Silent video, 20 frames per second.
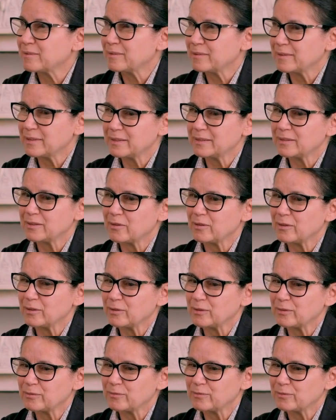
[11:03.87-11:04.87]
this sort
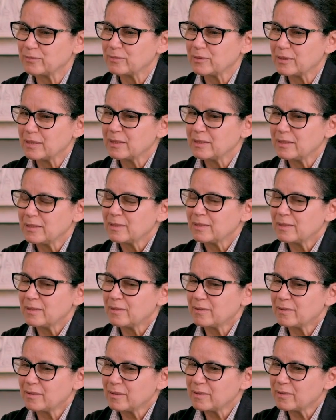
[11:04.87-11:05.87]
of
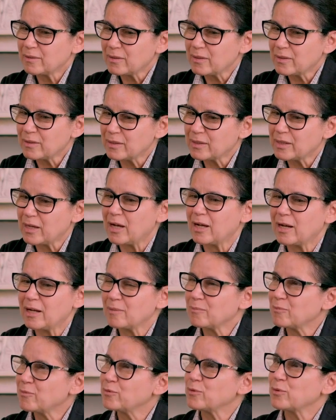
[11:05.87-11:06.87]

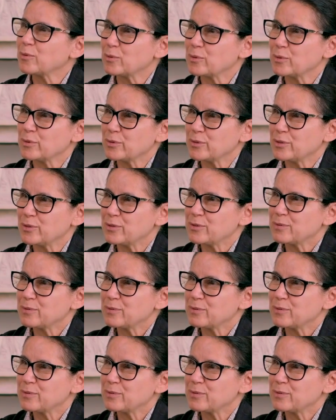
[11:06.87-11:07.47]
calm focus,